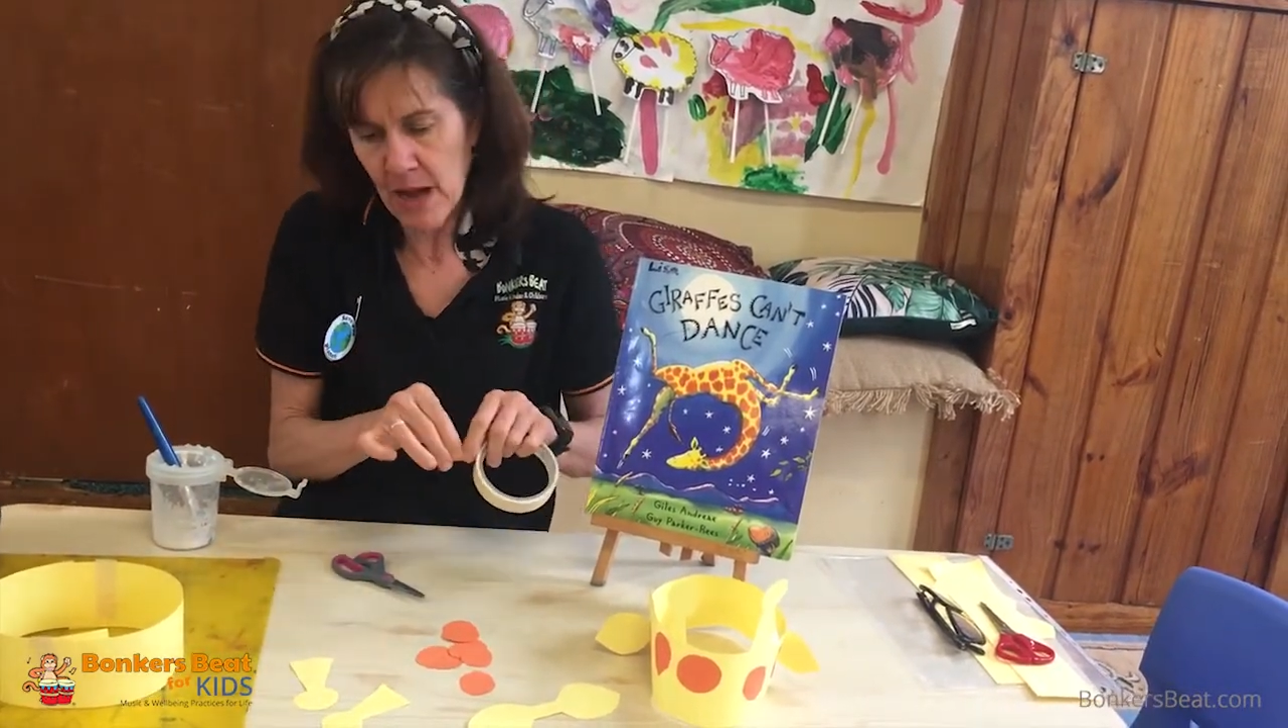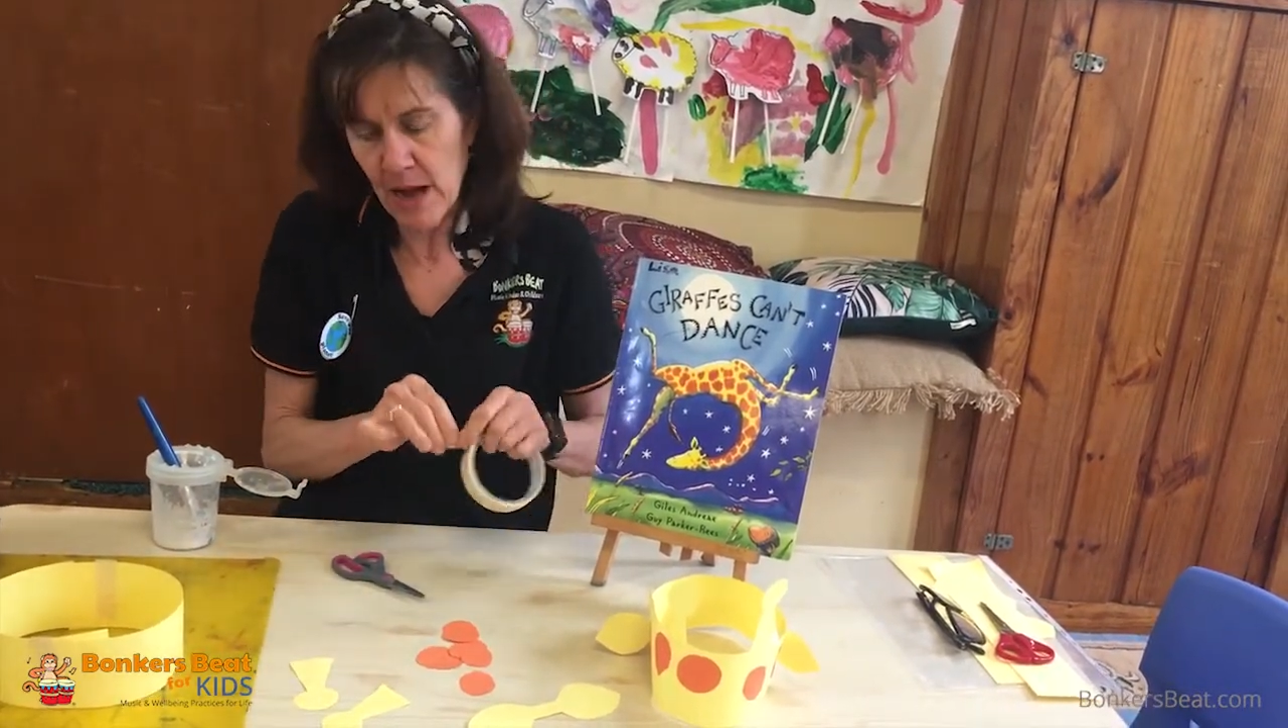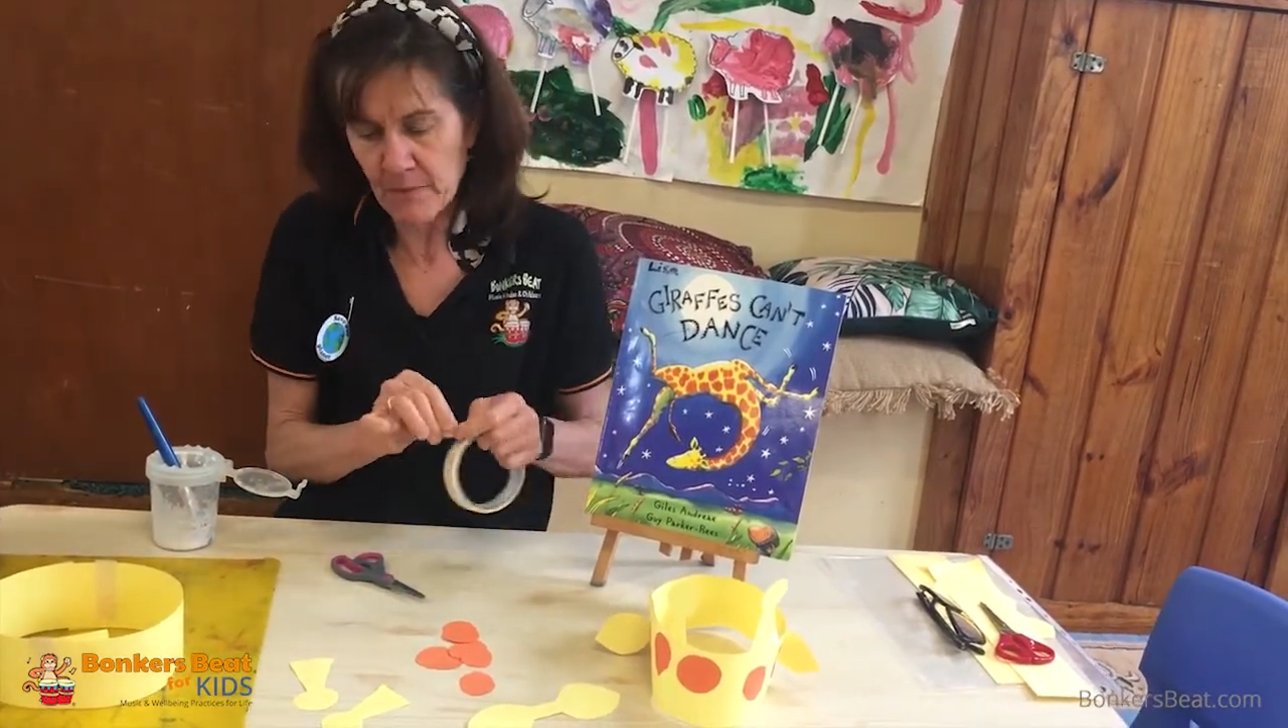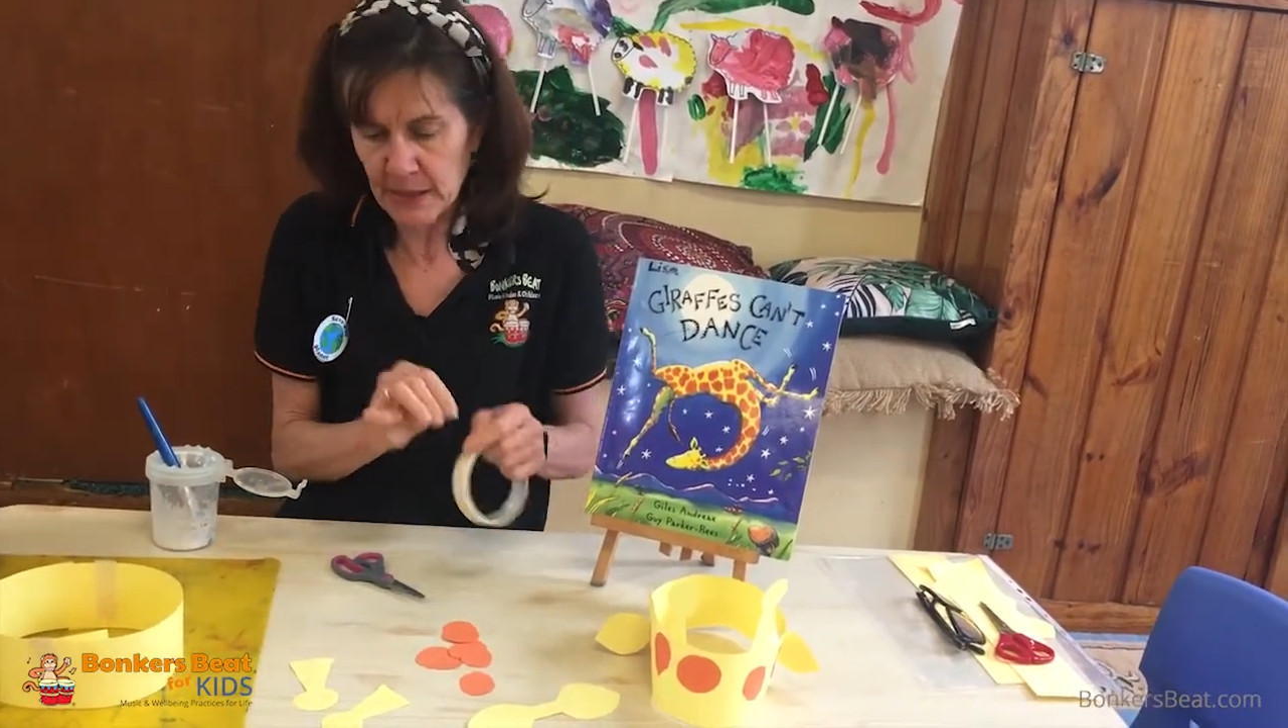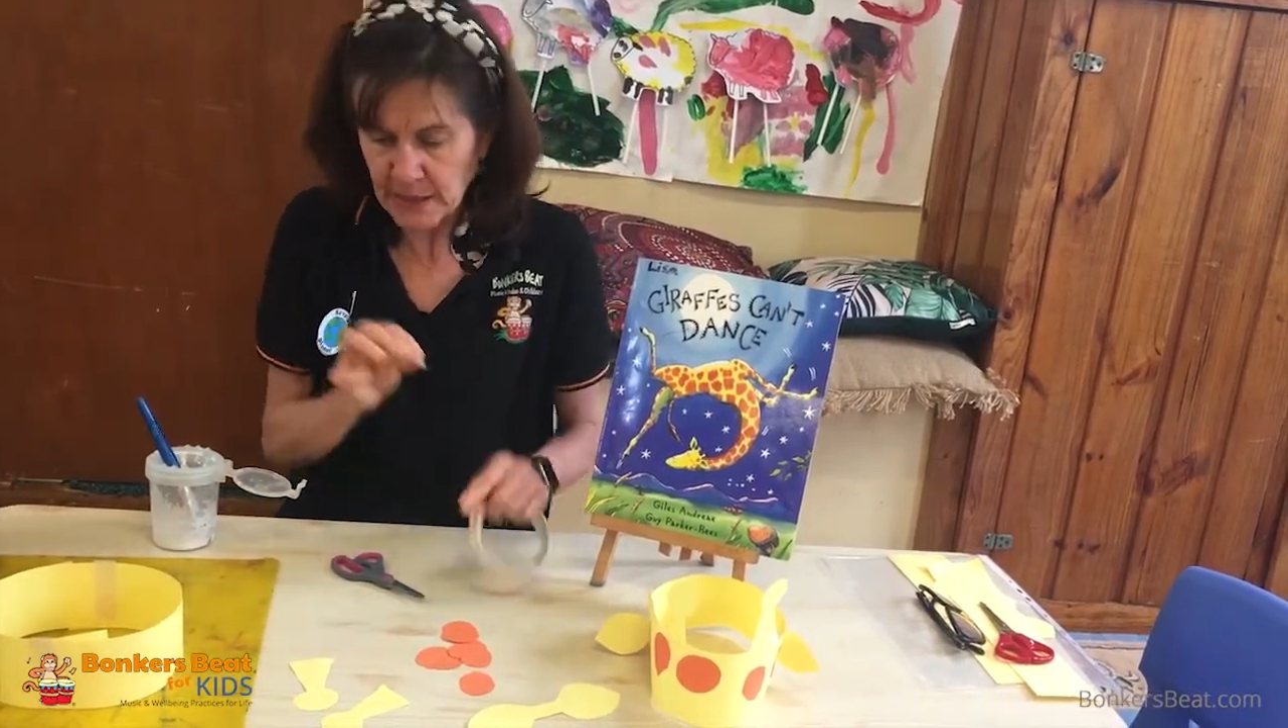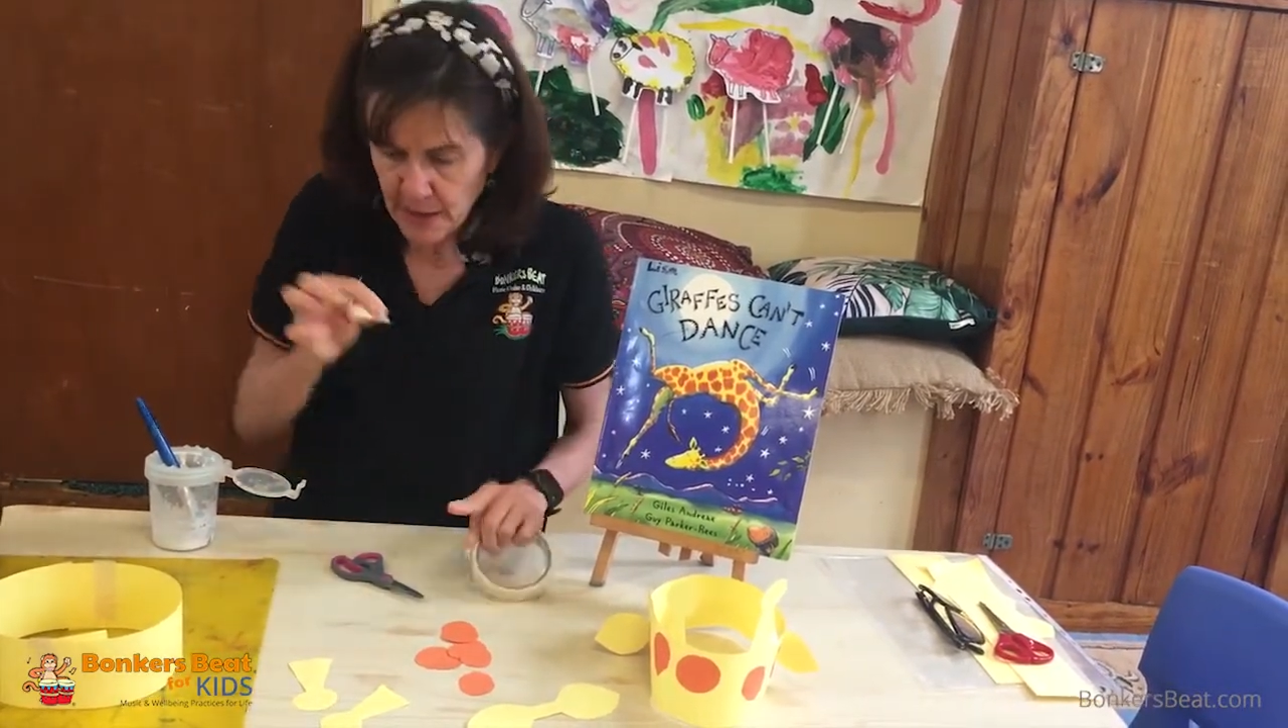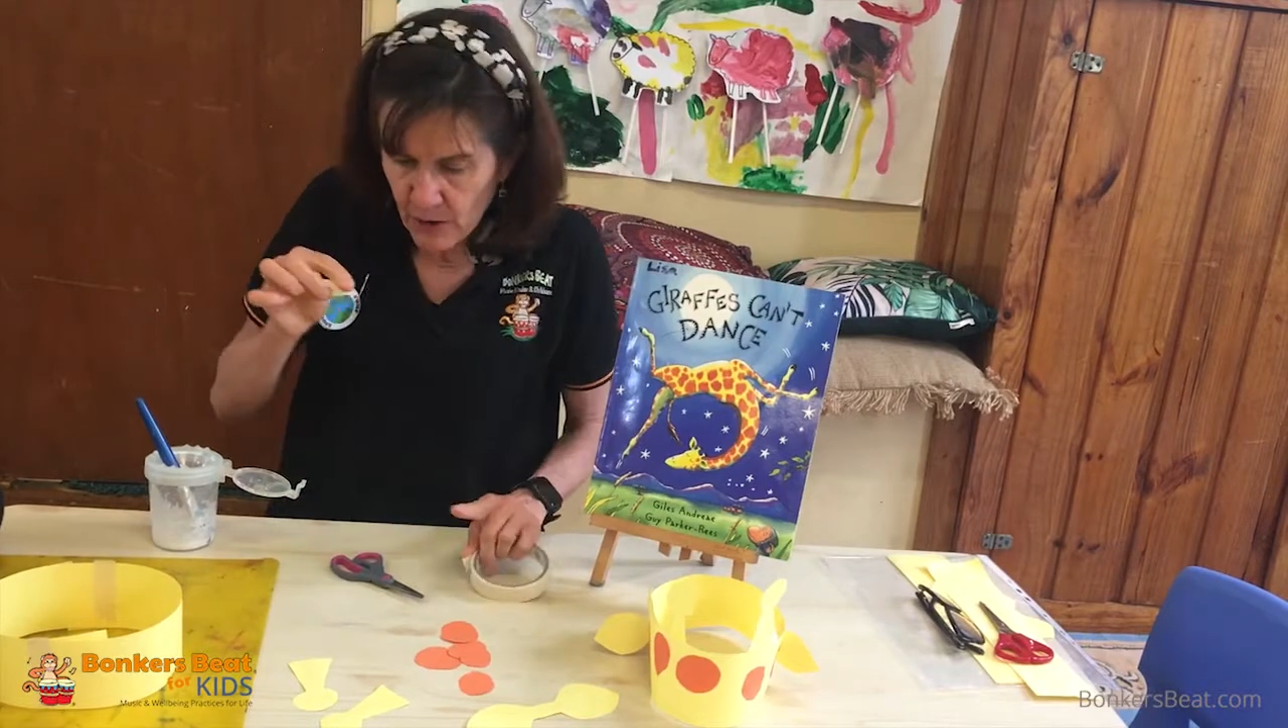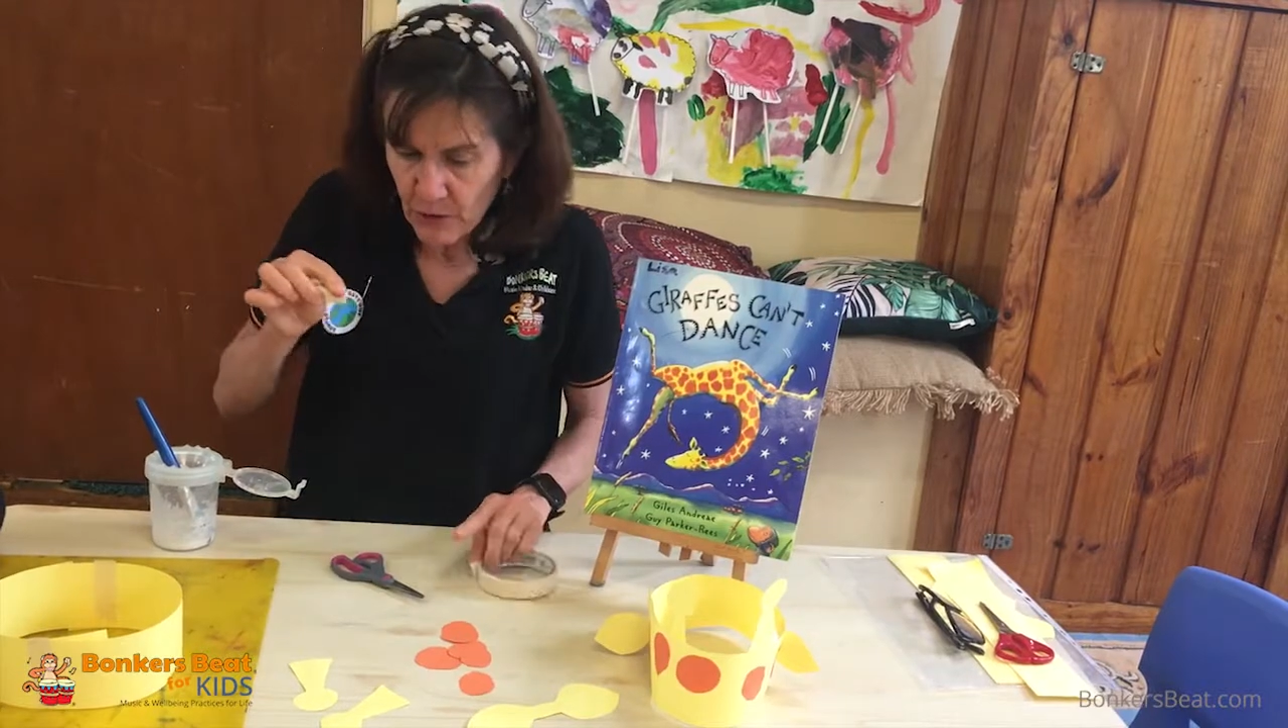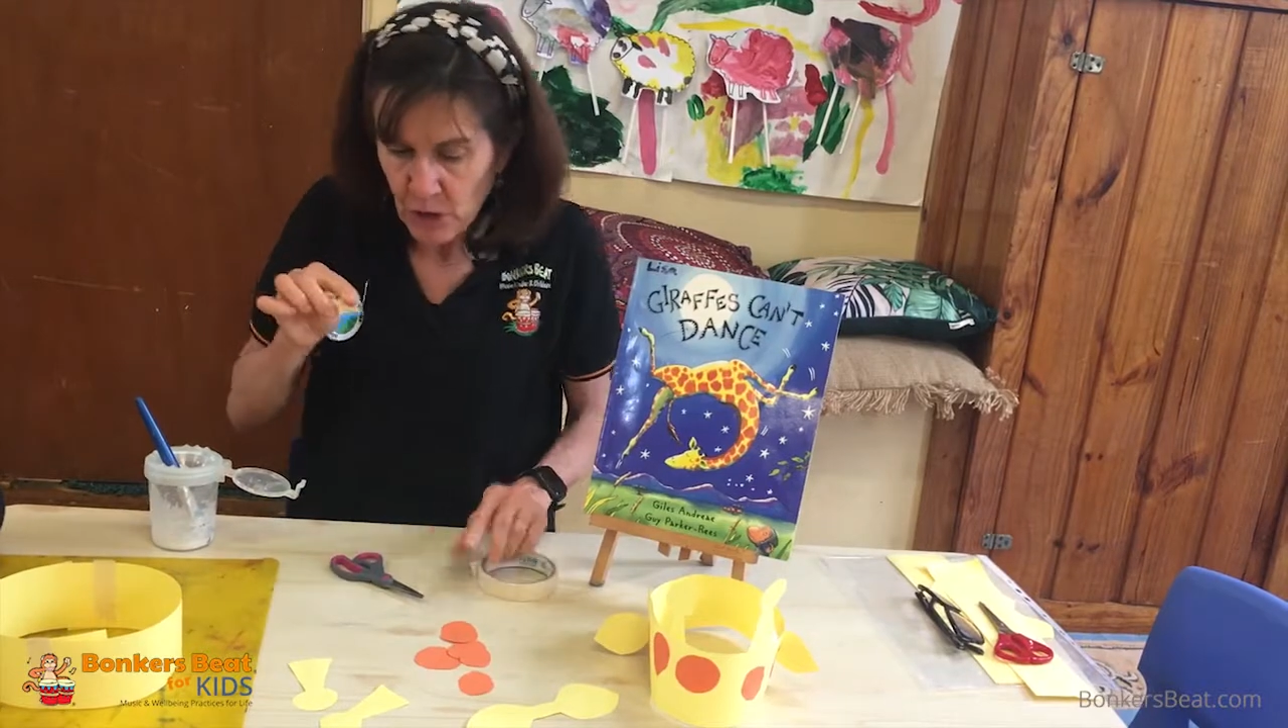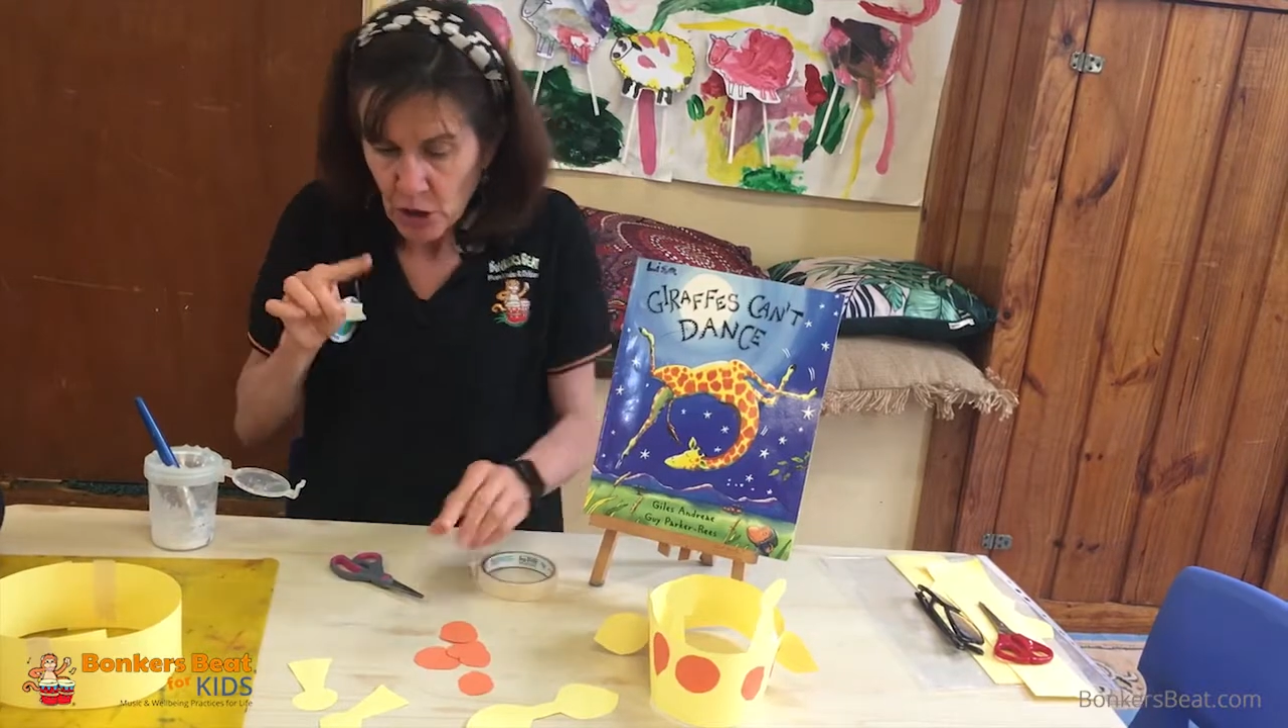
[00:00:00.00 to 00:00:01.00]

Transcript: up myself.